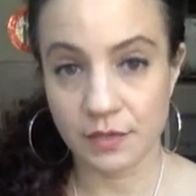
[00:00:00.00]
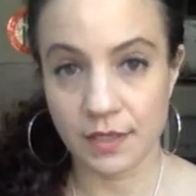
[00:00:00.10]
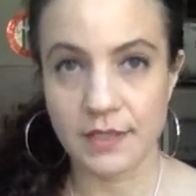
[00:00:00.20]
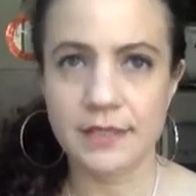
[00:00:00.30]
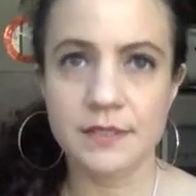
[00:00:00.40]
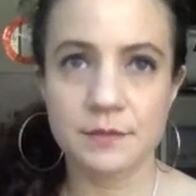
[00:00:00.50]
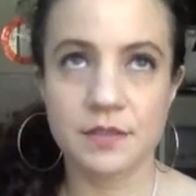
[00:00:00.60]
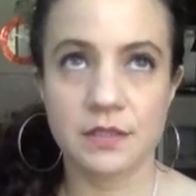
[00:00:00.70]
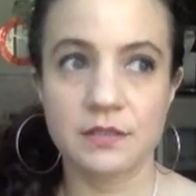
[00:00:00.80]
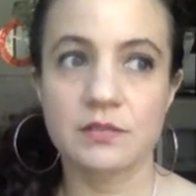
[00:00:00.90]
And that's
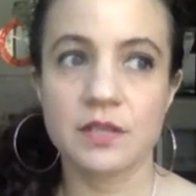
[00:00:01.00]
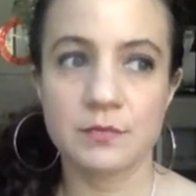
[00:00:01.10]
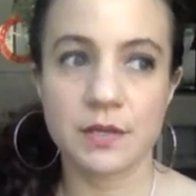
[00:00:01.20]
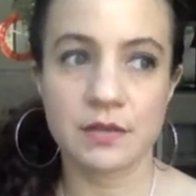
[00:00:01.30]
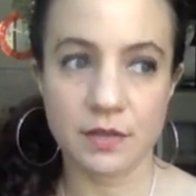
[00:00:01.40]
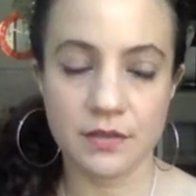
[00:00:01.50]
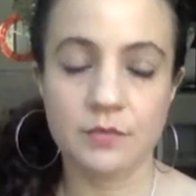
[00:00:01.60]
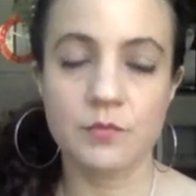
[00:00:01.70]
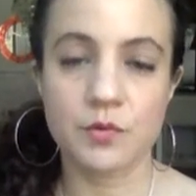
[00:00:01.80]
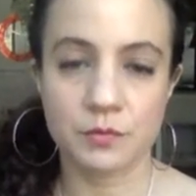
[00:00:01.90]
something that you'll get better at
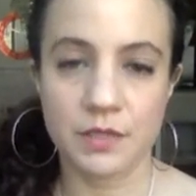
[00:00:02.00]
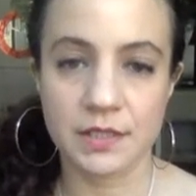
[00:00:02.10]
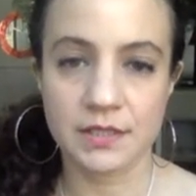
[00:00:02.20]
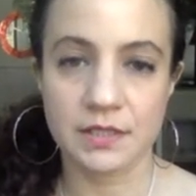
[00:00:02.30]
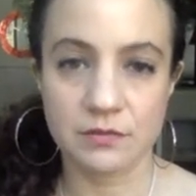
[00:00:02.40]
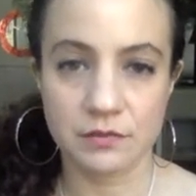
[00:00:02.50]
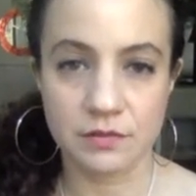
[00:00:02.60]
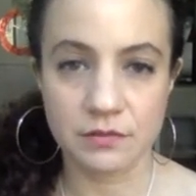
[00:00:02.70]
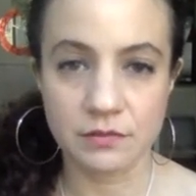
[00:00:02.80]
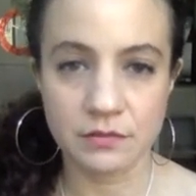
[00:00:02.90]
the more readings that you
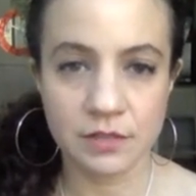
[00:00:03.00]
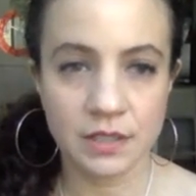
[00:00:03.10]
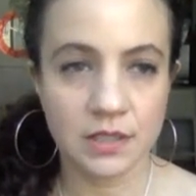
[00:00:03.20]
do.